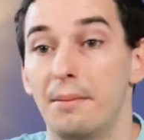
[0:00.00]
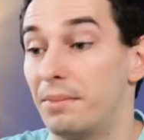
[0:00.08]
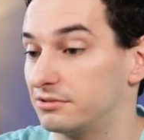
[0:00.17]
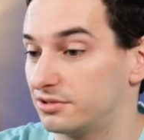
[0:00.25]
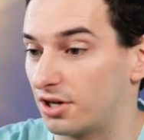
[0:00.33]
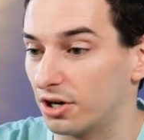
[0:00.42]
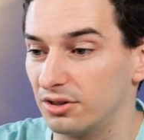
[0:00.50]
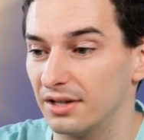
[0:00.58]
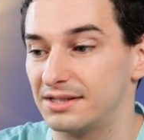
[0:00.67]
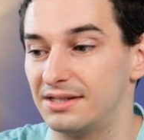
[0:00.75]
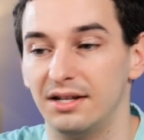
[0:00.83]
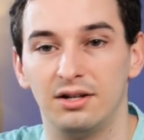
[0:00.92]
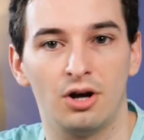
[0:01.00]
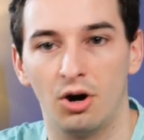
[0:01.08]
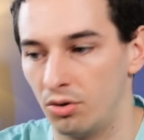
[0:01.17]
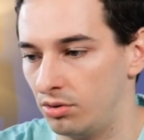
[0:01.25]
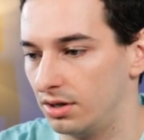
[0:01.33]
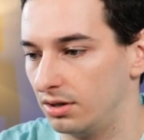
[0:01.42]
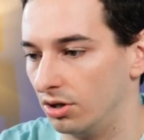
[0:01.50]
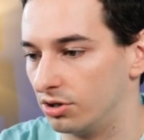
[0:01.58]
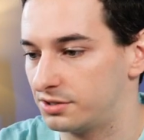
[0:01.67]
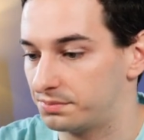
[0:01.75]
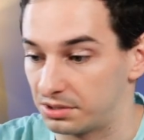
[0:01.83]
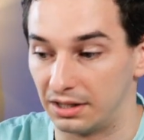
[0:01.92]
But regardless, the code
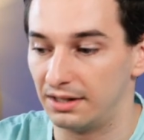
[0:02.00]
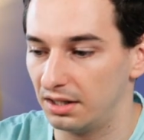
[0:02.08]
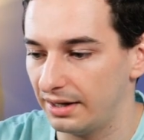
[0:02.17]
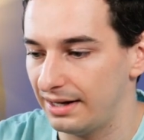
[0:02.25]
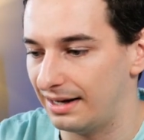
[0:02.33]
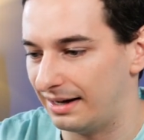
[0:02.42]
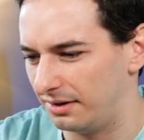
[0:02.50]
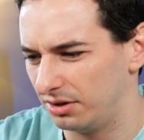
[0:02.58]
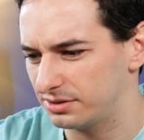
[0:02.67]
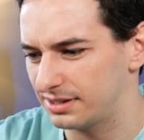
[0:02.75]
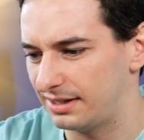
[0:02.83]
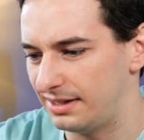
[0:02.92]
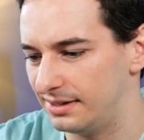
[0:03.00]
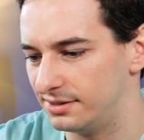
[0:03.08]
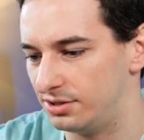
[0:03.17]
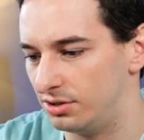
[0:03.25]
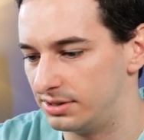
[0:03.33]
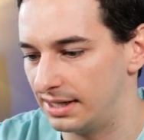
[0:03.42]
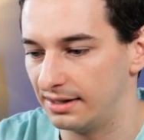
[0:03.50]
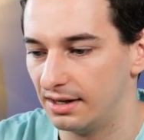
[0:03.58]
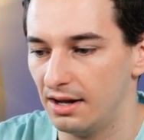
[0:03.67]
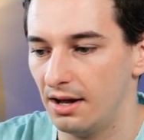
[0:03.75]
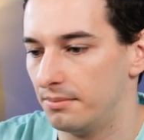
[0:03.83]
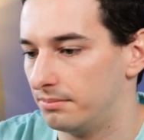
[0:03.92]
looks pretty clean, and it looks like he is using
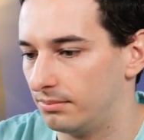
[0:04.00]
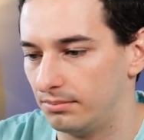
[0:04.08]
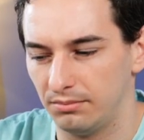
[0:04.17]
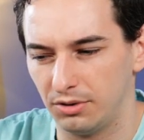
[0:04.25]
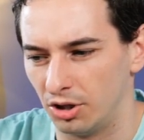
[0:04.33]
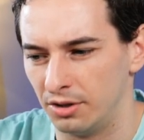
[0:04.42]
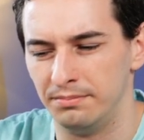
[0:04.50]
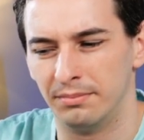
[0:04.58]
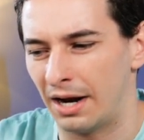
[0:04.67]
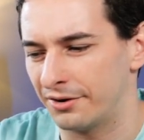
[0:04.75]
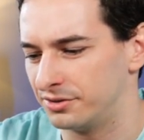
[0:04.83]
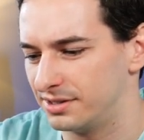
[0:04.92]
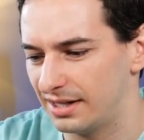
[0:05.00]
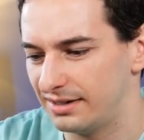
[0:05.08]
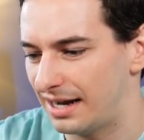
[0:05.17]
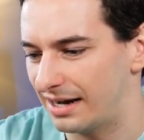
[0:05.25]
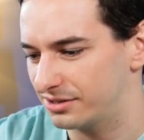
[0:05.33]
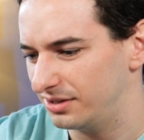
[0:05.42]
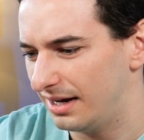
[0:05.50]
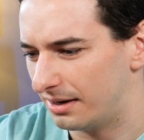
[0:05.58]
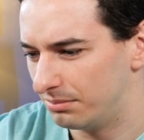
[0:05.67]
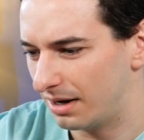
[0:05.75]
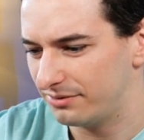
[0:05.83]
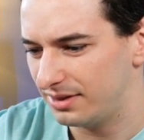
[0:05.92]
good modern syntax. So yeah,
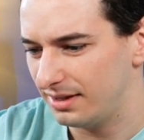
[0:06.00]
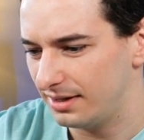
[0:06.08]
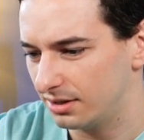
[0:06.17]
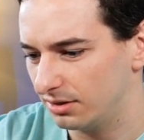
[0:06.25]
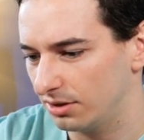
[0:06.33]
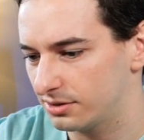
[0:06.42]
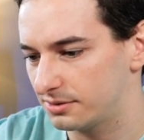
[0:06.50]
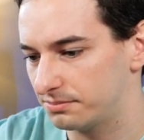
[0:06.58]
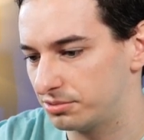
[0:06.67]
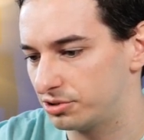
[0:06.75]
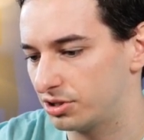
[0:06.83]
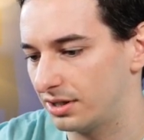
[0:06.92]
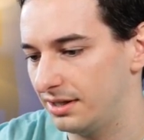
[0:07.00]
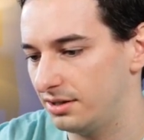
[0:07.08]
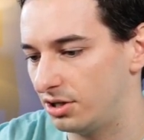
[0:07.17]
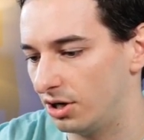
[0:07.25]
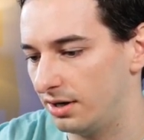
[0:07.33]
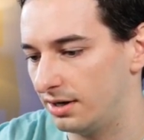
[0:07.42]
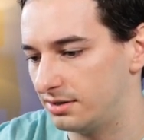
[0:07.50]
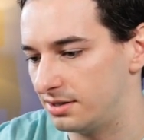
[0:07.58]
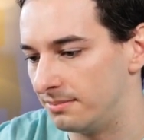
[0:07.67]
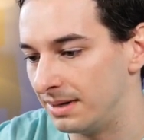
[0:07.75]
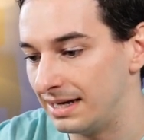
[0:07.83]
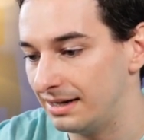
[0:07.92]
everything here looks pretty good
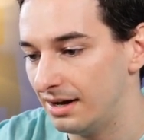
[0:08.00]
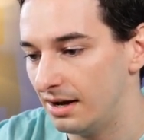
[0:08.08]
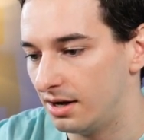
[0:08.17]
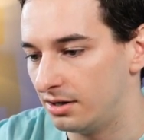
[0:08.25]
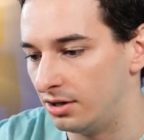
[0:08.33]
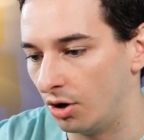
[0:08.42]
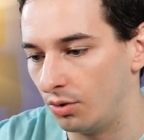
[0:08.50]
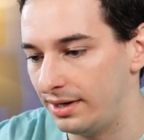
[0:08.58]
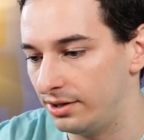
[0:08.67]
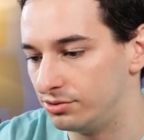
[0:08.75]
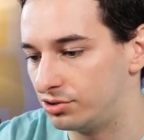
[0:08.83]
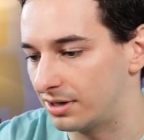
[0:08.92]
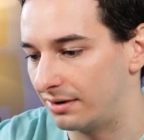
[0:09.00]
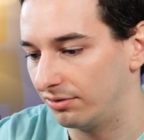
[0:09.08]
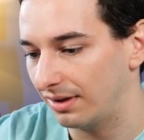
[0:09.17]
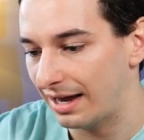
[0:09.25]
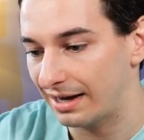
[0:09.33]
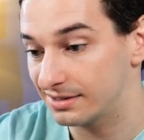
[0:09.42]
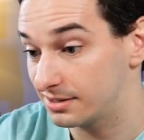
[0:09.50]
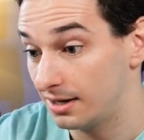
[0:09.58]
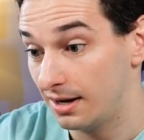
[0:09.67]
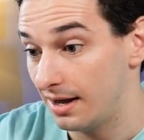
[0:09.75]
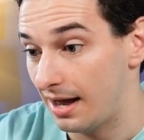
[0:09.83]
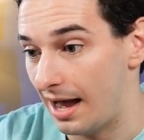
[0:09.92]
to me. No huge red flags.
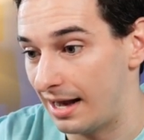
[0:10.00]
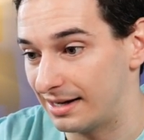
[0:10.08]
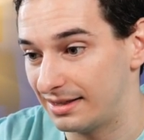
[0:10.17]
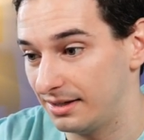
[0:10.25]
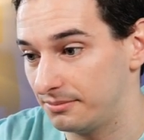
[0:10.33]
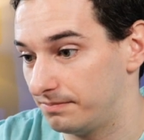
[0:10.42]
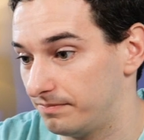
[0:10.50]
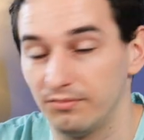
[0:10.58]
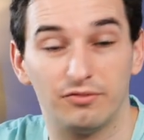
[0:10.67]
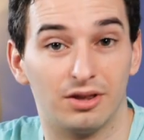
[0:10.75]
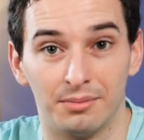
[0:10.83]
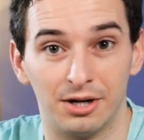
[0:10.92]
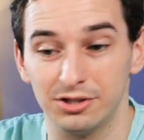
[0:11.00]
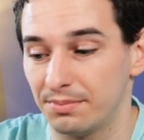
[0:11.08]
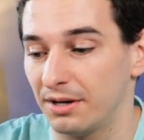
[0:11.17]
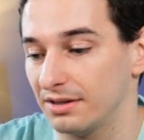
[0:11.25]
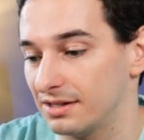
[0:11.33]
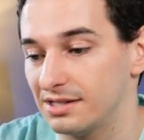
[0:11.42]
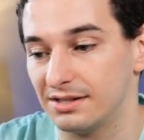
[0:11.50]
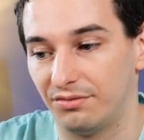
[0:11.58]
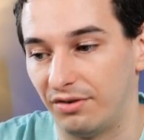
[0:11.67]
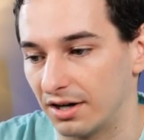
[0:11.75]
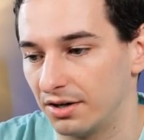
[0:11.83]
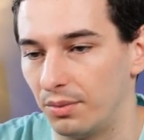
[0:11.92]
And I think for the most part, this is
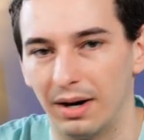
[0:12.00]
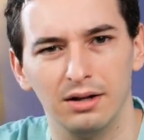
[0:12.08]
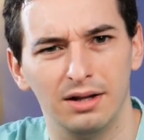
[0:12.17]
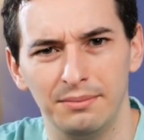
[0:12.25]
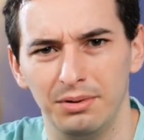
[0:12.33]
very well